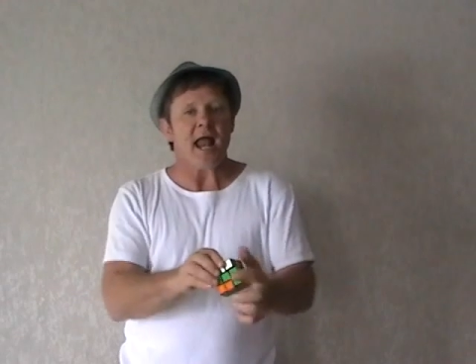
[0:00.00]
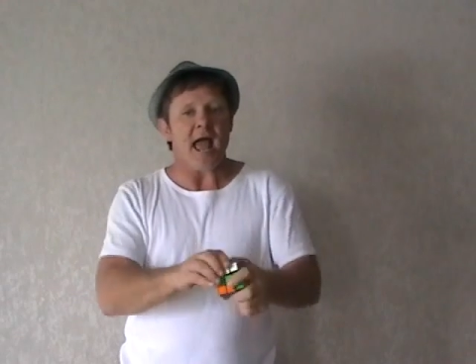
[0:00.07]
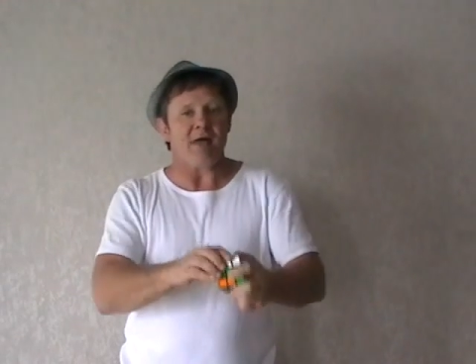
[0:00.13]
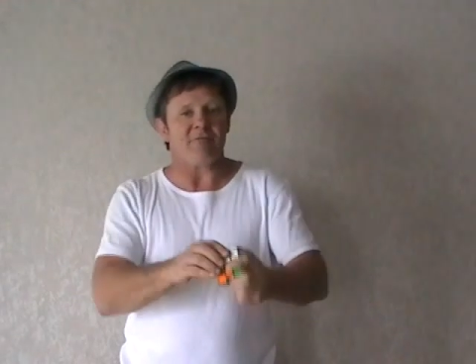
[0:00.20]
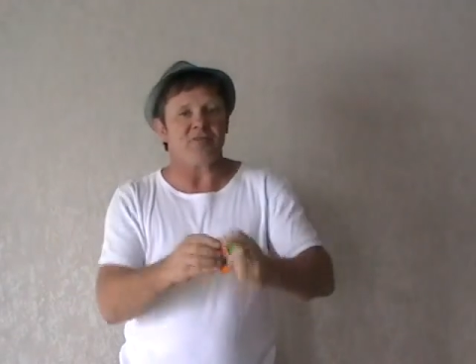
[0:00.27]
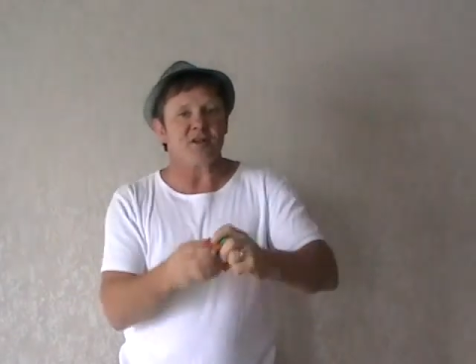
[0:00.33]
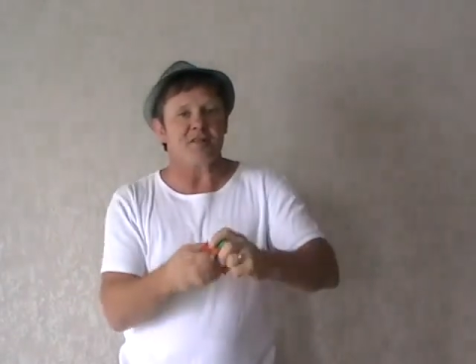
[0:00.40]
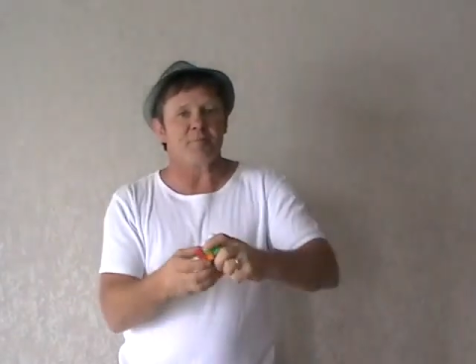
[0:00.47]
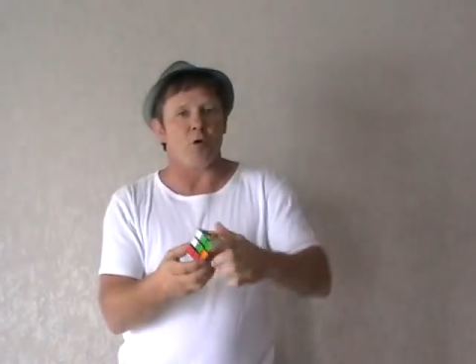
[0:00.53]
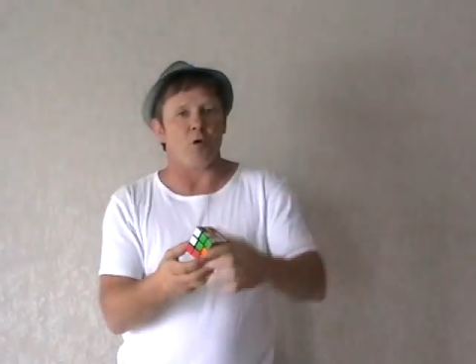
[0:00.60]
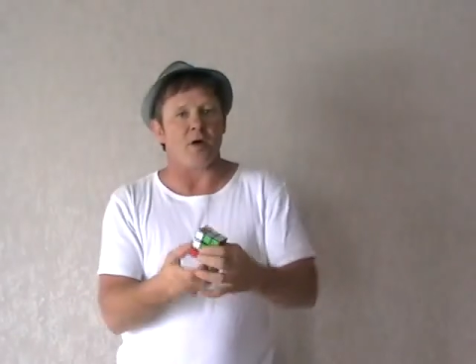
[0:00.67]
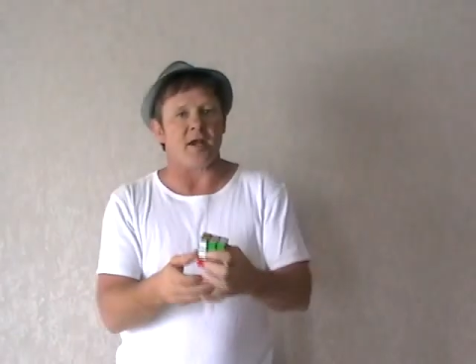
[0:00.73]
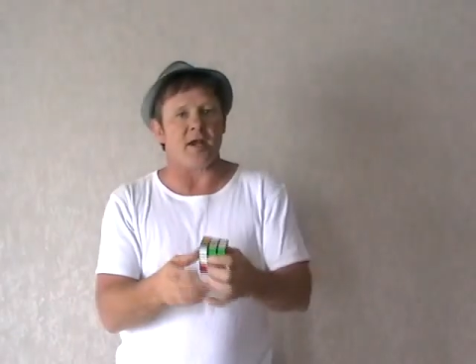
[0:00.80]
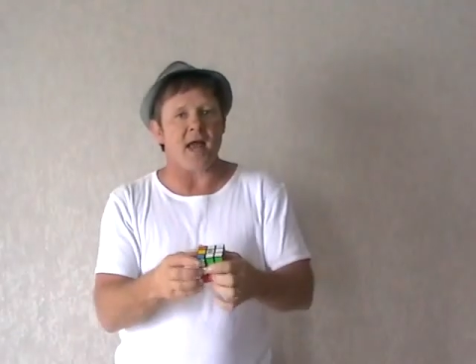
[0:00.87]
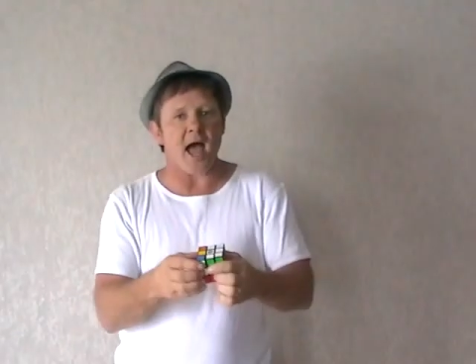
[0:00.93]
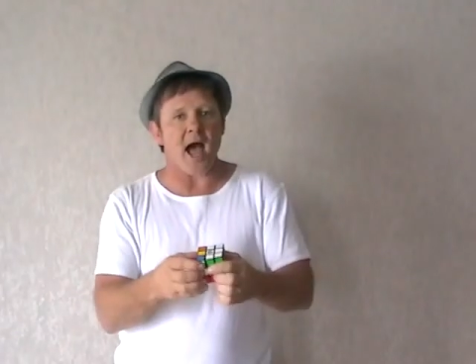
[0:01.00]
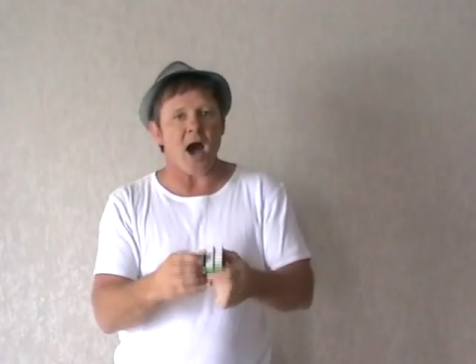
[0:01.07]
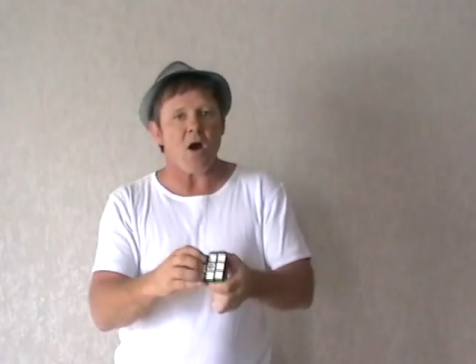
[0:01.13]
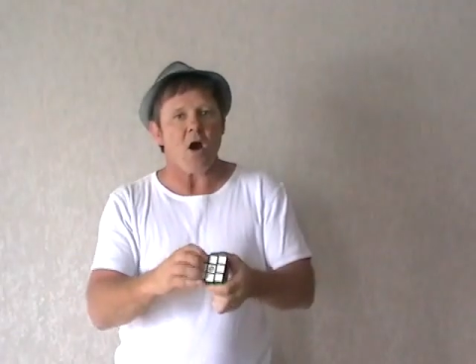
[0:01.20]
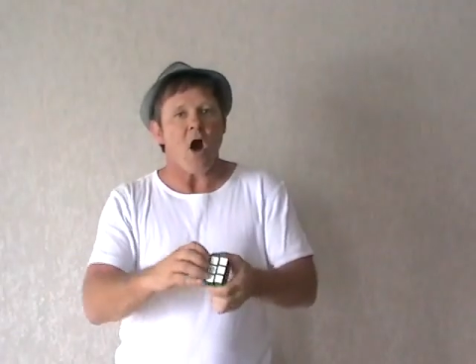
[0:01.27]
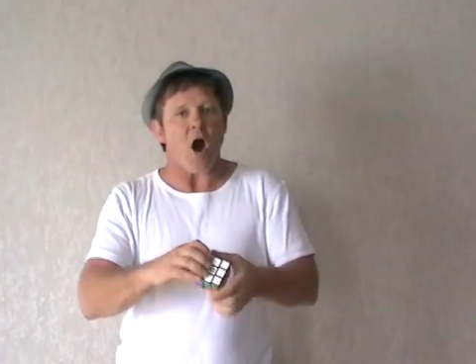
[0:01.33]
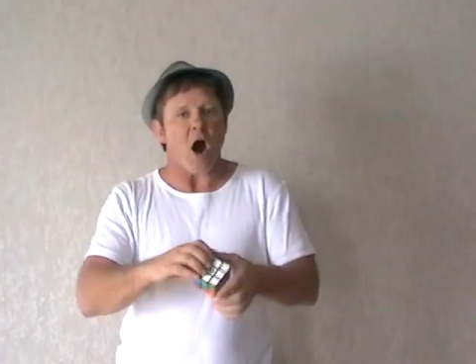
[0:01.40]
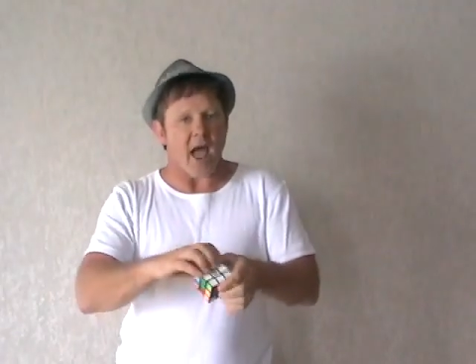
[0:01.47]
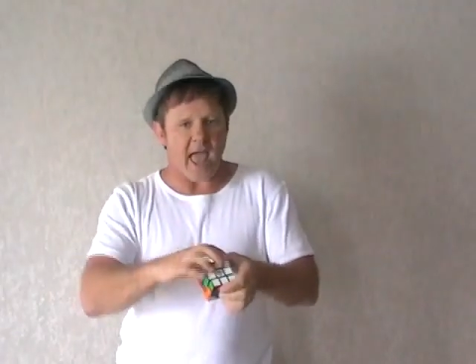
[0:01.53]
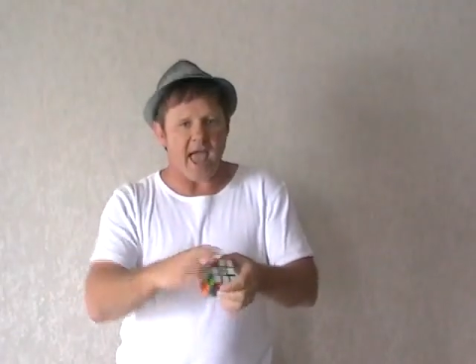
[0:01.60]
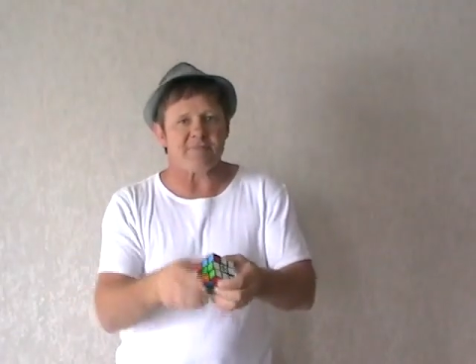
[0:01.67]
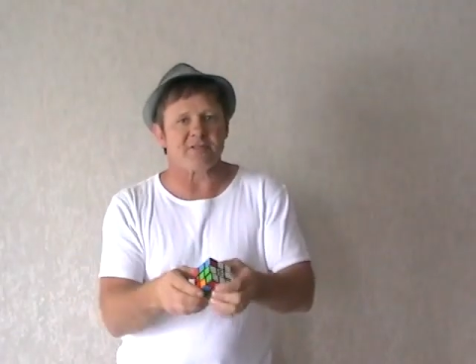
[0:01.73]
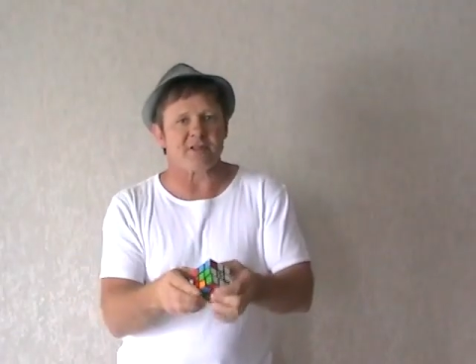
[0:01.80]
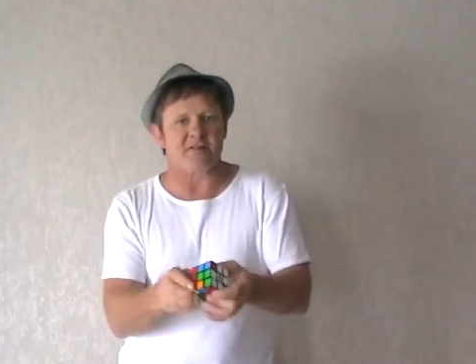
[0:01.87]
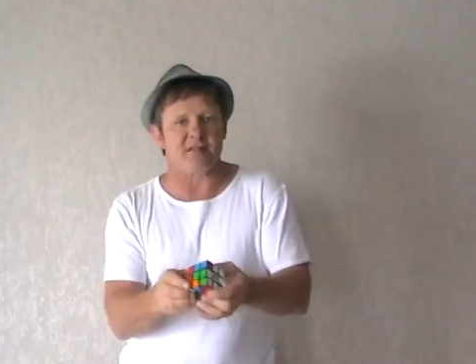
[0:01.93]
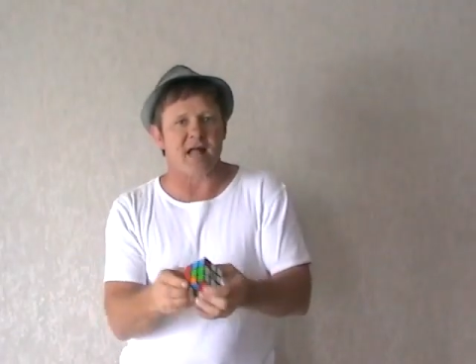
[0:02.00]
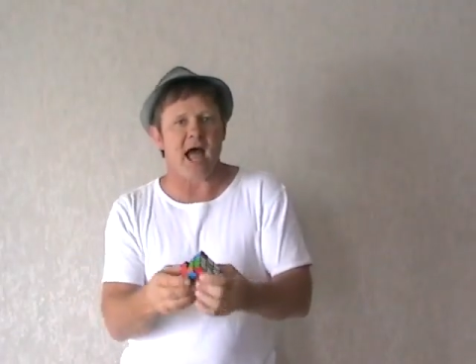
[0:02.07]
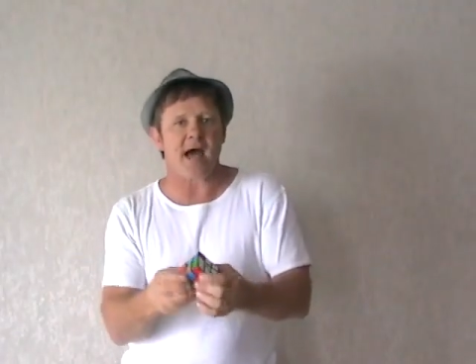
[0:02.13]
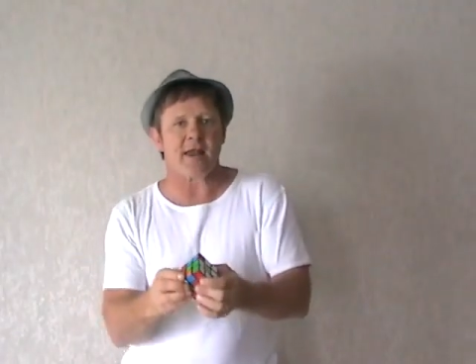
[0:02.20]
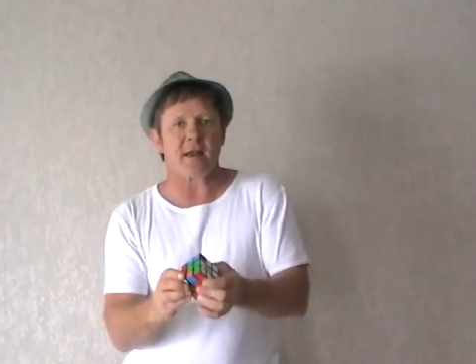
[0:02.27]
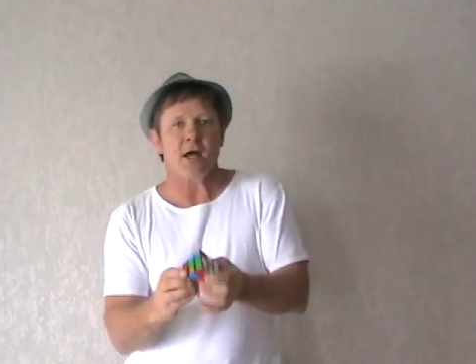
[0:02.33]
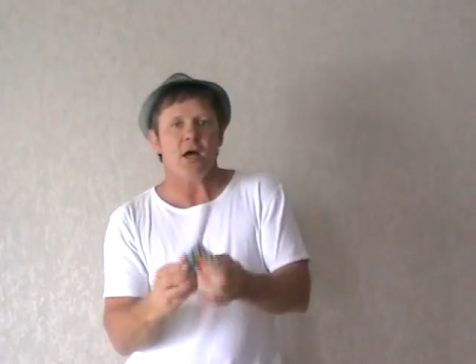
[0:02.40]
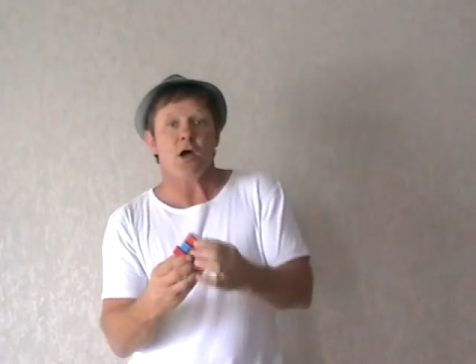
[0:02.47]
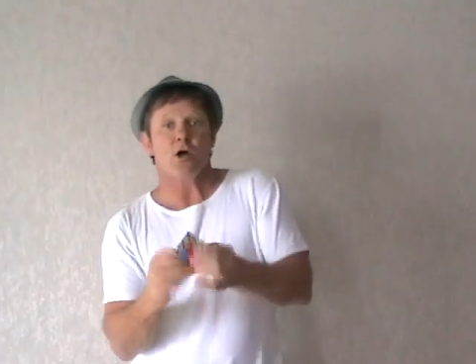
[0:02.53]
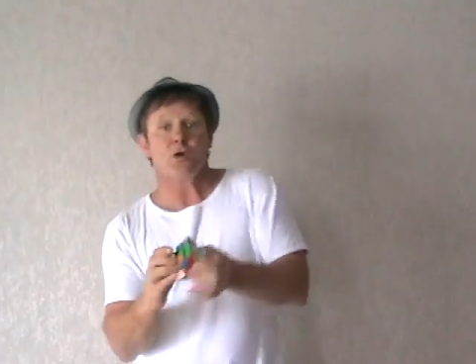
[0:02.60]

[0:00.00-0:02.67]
At this point now, I have to start